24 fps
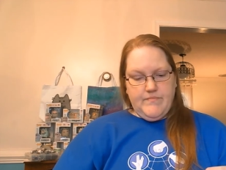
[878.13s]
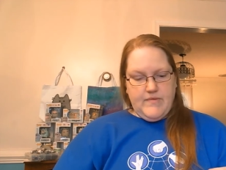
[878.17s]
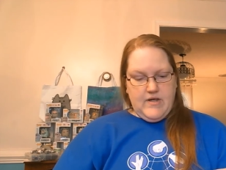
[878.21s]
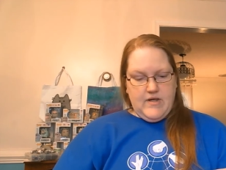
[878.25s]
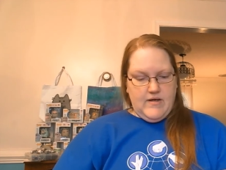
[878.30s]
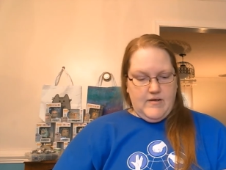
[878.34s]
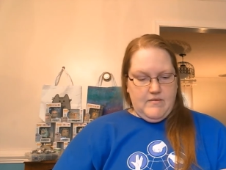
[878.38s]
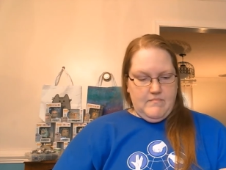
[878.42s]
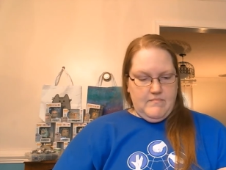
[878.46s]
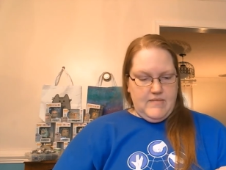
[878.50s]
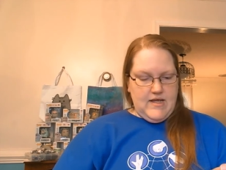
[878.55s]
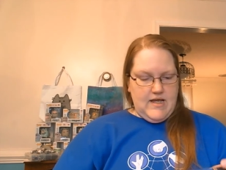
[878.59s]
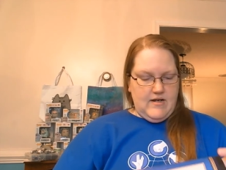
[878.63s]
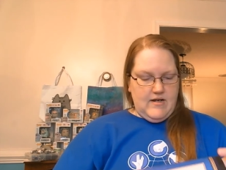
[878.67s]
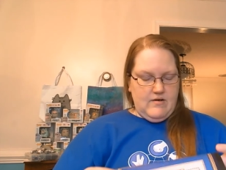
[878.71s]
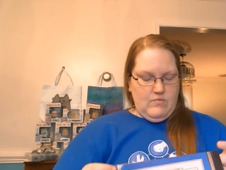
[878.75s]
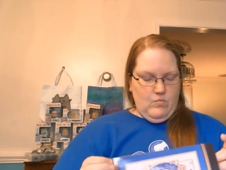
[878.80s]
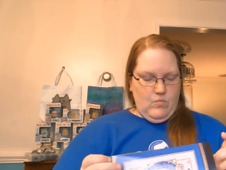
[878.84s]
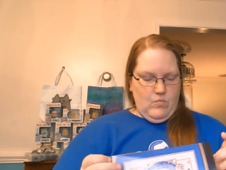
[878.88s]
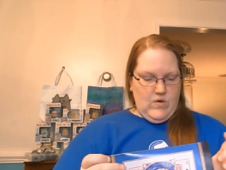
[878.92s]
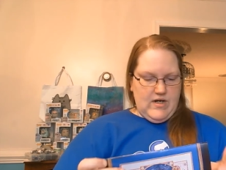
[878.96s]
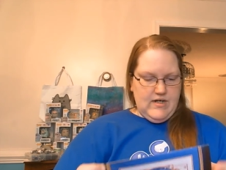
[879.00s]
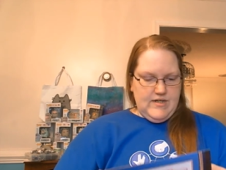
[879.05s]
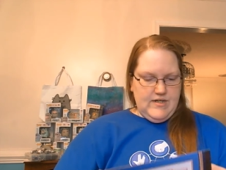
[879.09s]
Um,
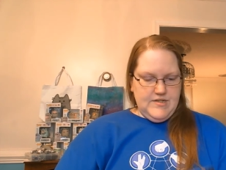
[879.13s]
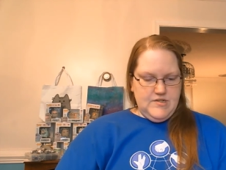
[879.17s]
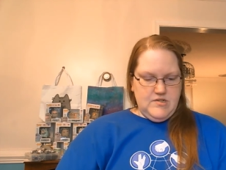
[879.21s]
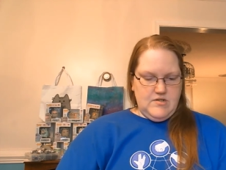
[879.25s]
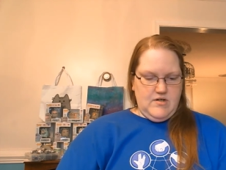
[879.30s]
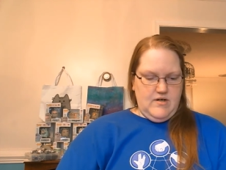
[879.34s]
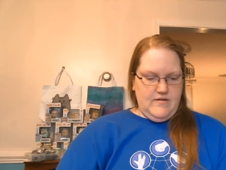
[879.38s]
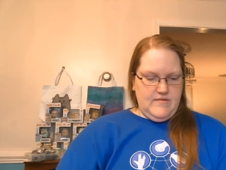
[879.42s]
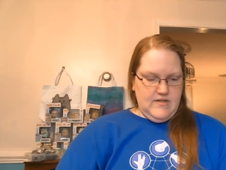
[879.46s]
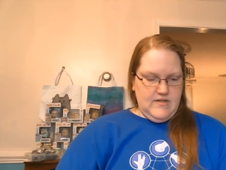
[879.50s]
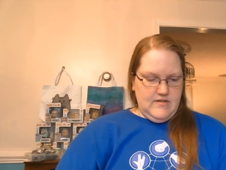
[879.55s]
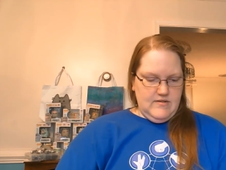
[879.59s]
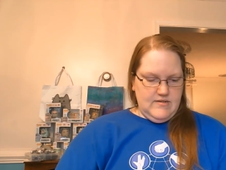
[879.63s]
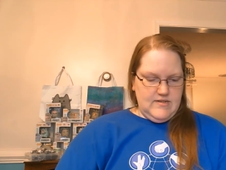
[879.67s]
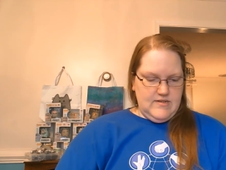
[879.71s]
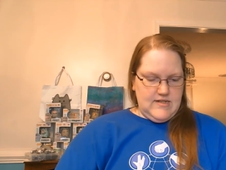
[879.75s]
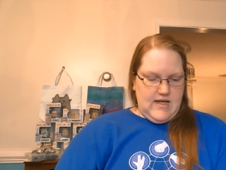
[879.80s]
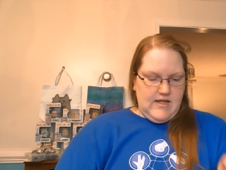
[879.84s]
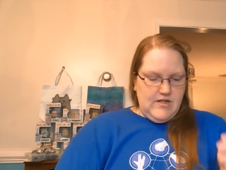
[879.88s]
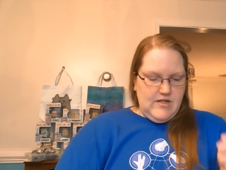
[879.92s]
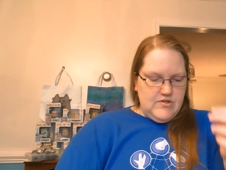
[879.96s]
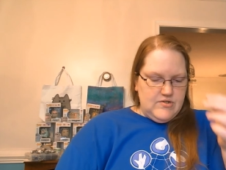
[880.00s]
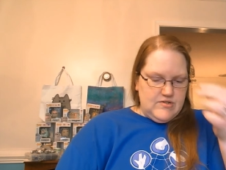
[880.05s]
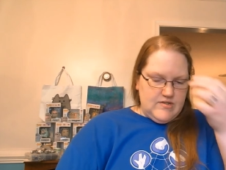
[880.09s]
and when I saw this
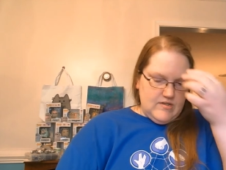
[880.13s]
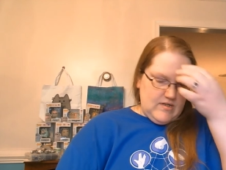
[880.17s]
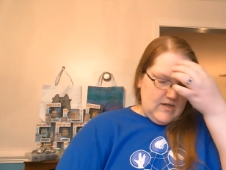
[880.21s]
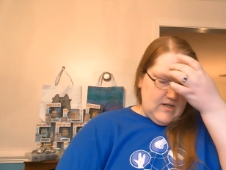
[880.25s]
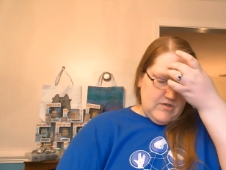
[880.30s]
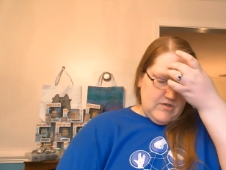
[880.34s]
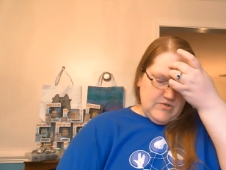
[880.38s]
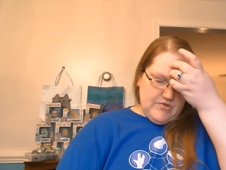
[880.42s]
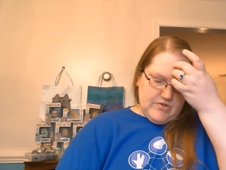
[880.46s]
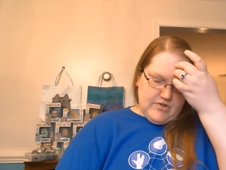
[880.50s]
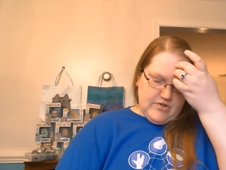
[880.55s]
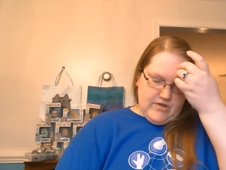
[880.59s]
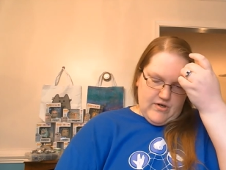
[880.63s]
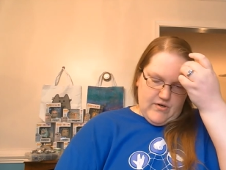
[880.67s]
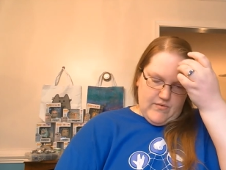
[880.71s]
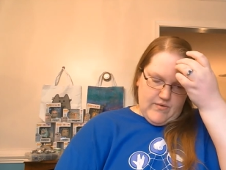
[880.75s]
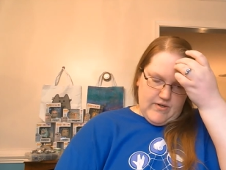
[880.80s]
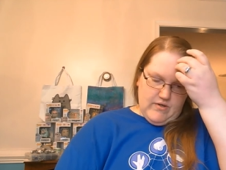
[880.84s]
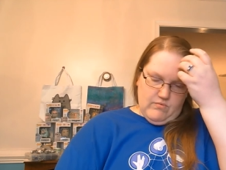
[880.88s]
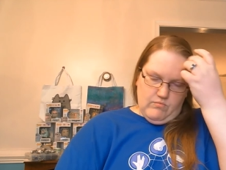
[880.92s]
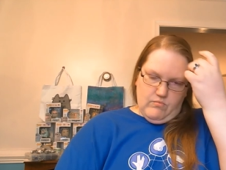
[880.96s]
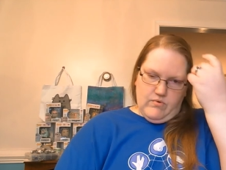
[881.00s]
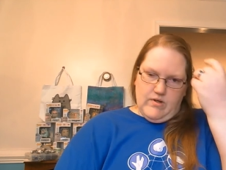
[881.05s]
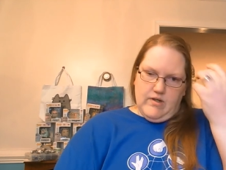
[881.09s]
ages and ages ago,
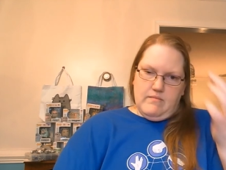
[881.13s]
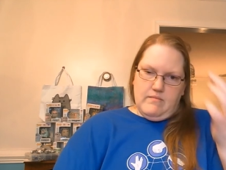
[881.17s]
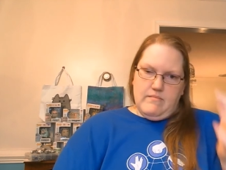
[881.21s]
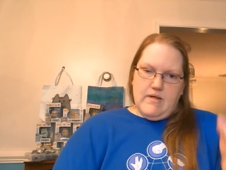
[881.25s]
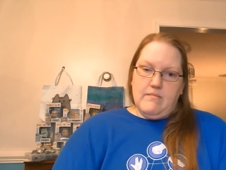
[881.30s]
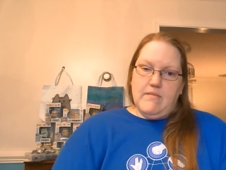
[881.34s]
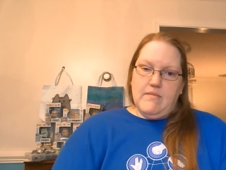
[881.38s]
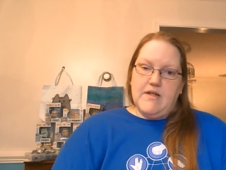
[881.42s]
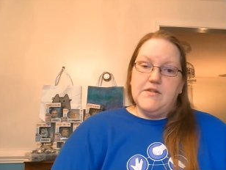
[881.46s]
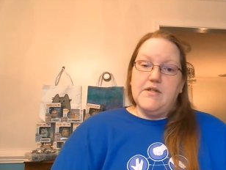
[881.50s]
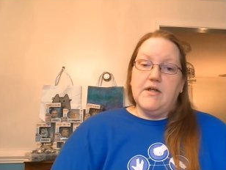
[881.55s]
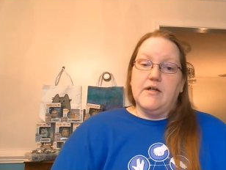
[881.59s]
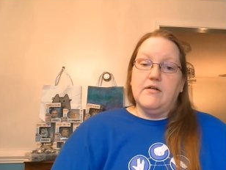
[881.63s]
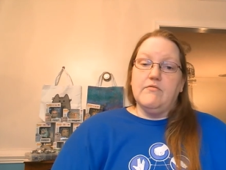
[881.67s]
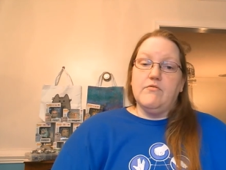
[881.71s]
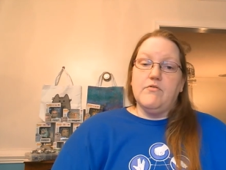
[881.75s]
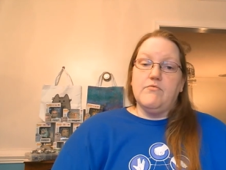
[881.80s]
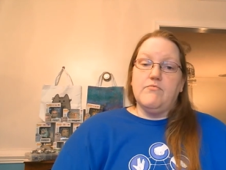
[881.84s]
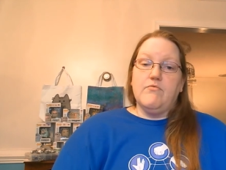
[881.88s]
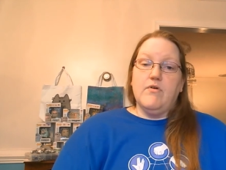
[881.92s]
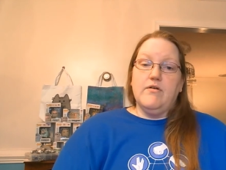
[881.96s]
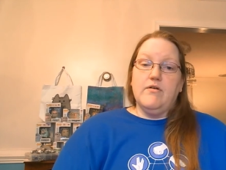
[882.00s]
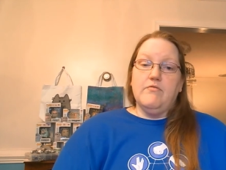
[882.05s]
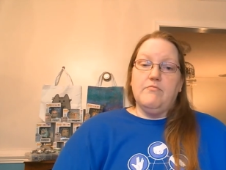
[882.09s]
it really made me think of a
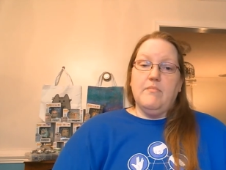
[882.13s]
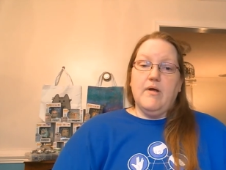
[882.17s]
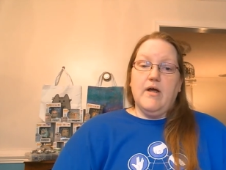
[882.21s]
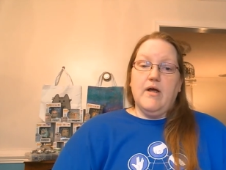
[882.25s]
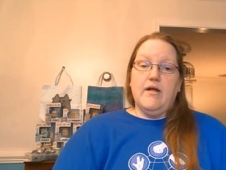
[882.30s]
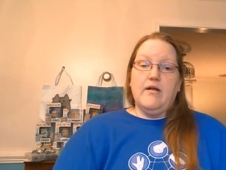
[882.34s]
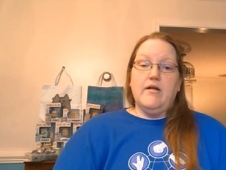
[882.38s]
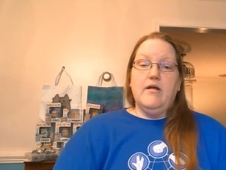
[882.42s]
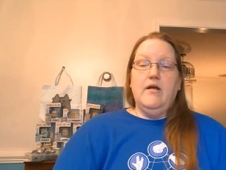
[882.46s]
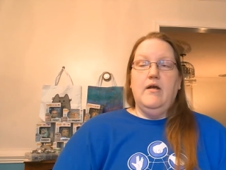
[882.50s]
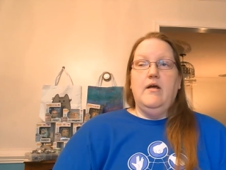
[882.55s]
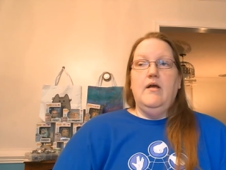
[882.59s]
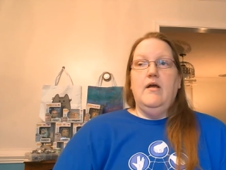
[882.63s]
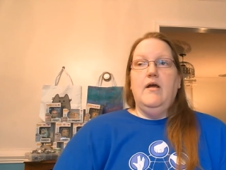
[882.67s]
friend of mine